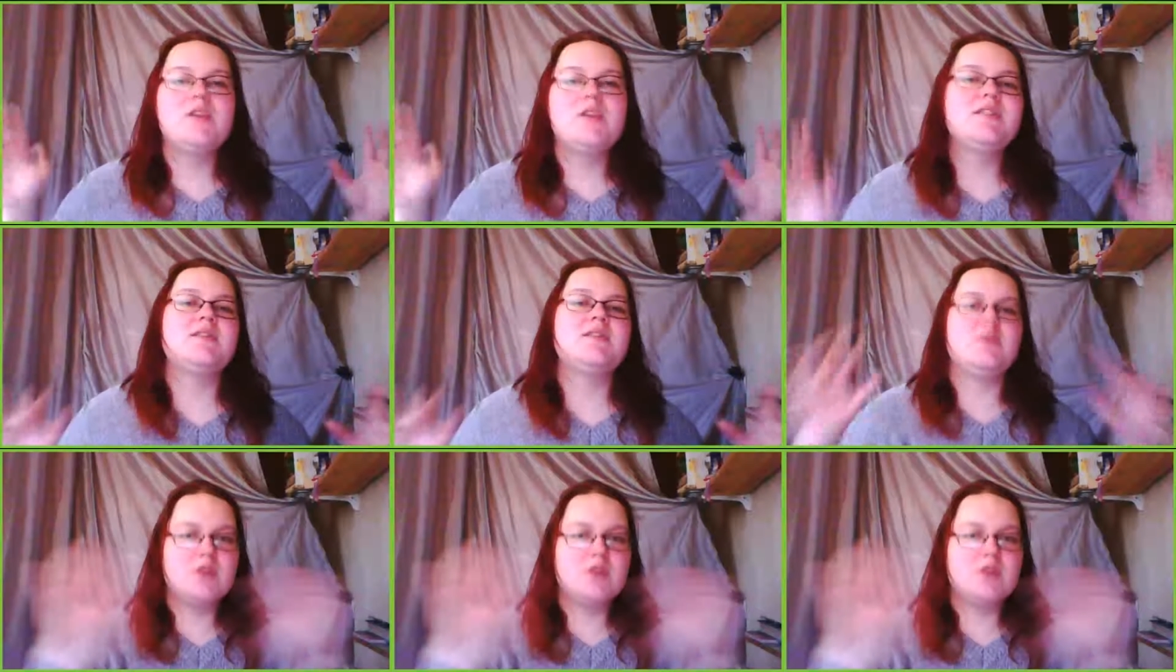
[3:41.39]
So
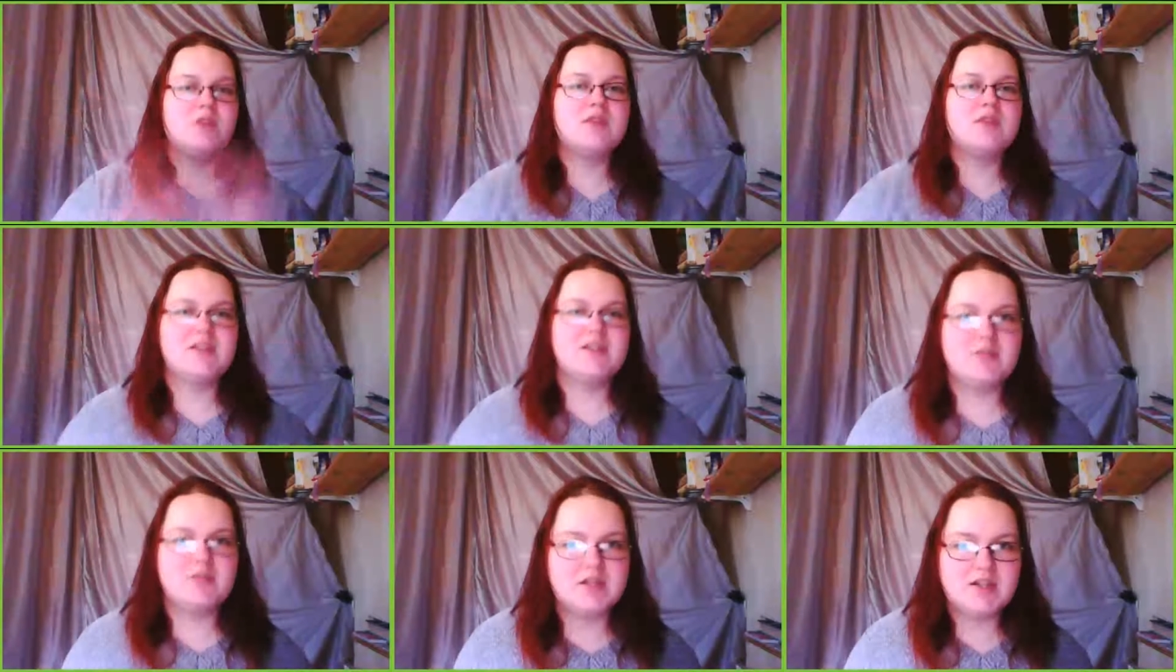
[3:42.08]
this is a
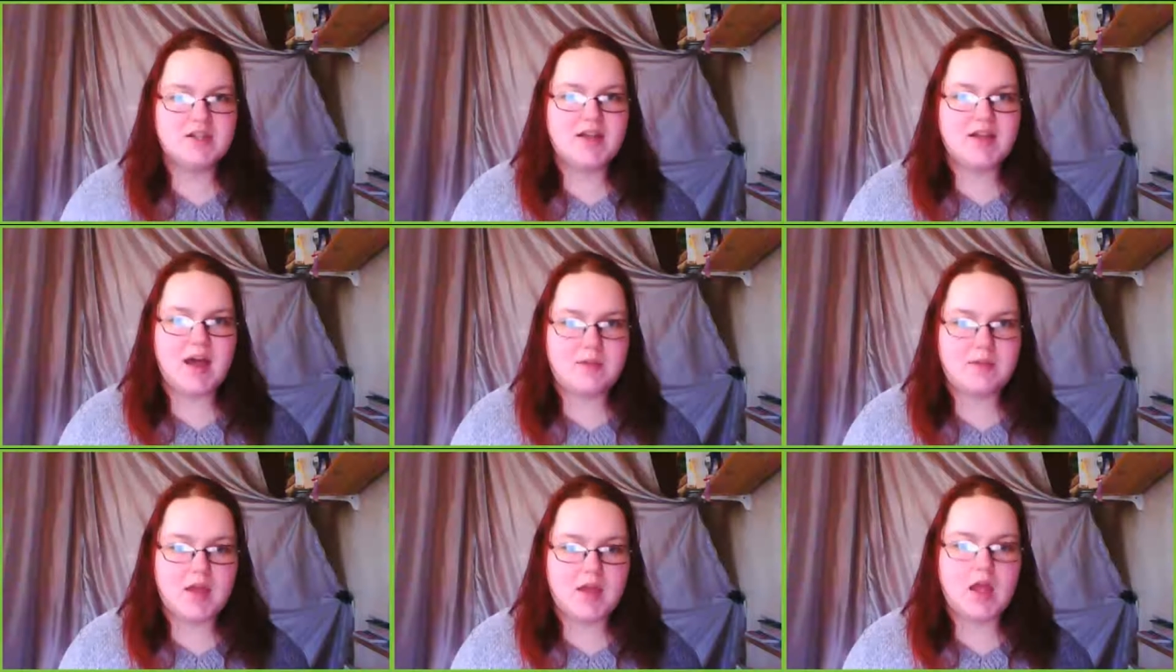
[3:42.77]
real
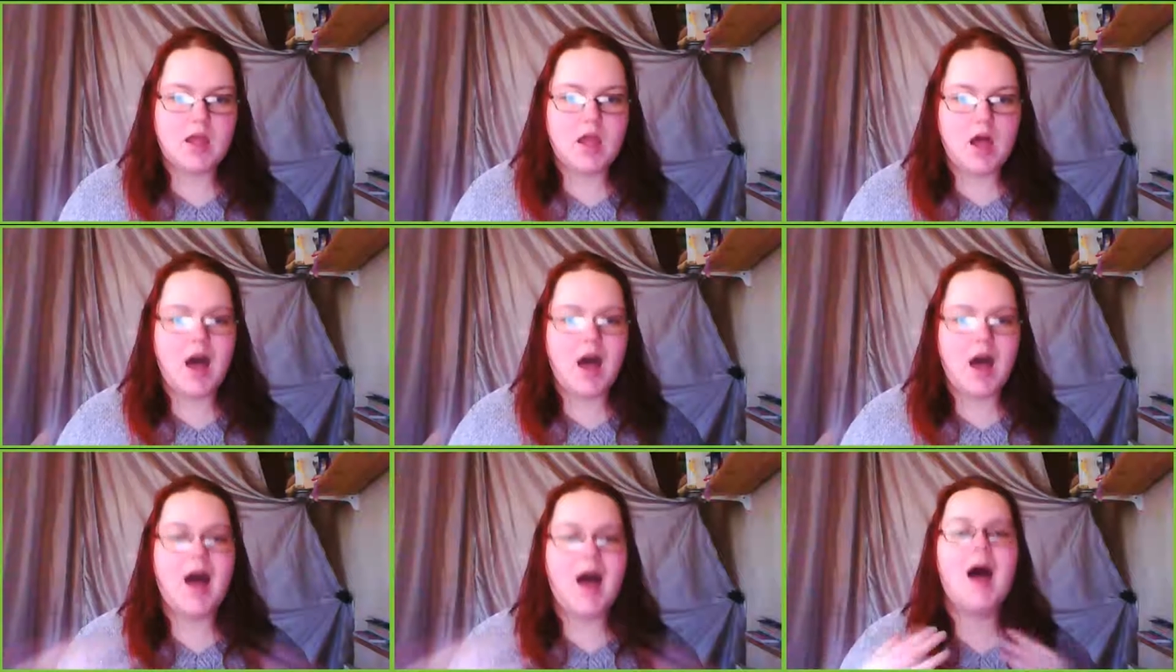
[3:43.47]
resolution time.
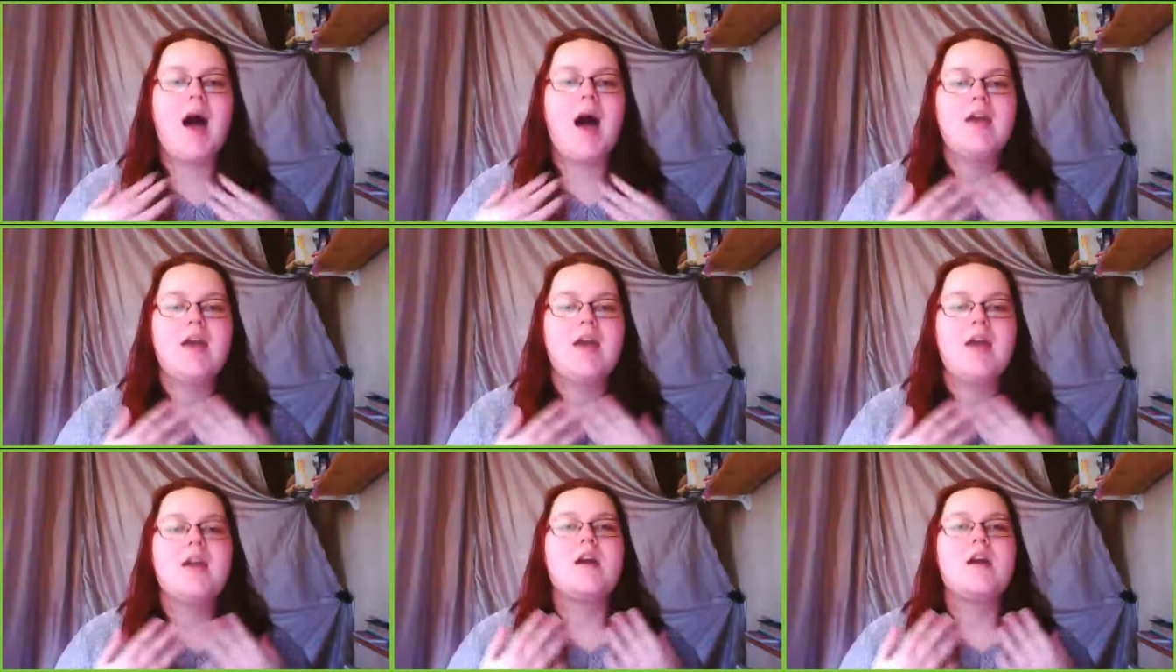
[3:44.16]

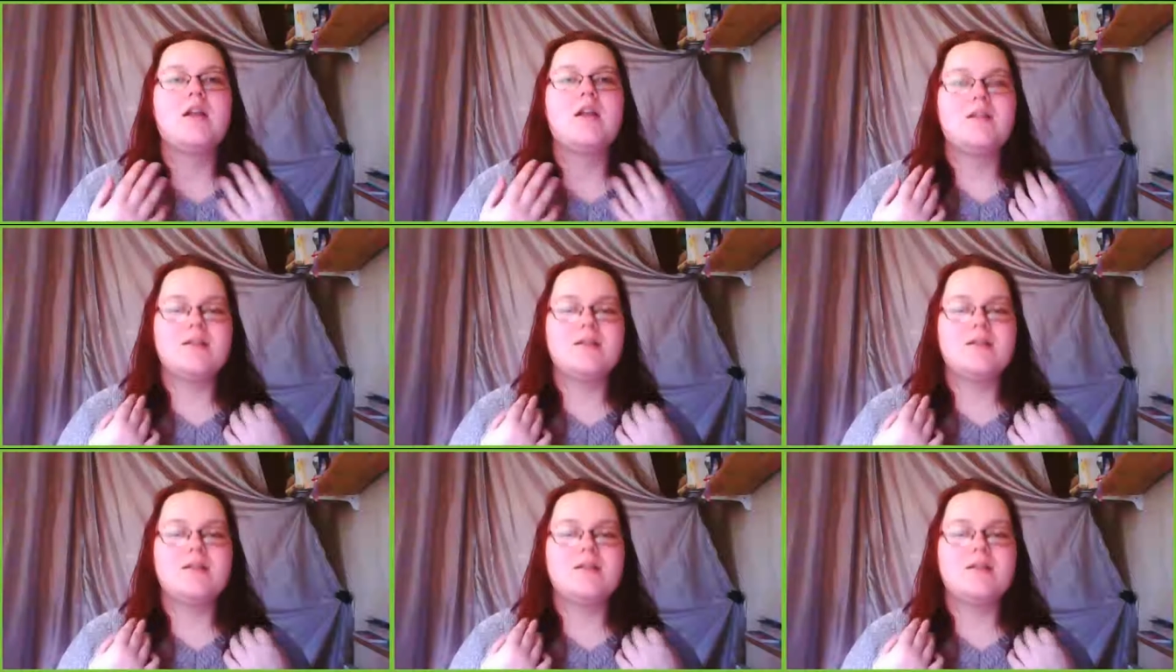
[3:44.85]
I